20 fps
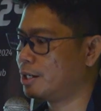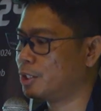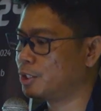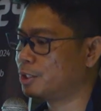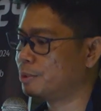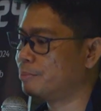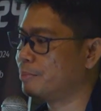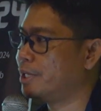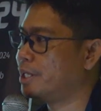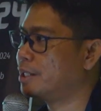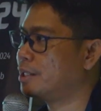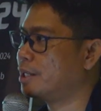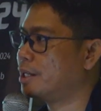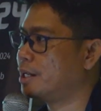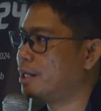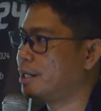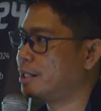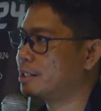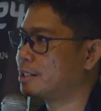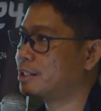automate,
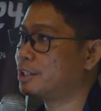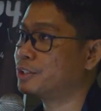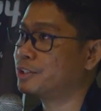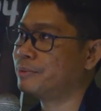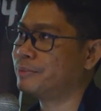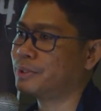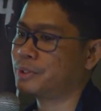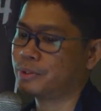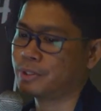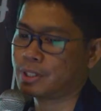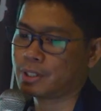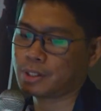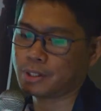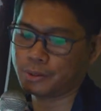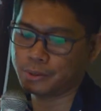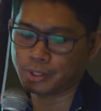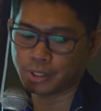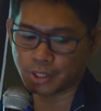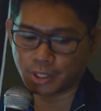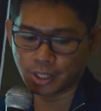and contribute to the
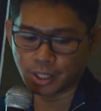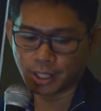code.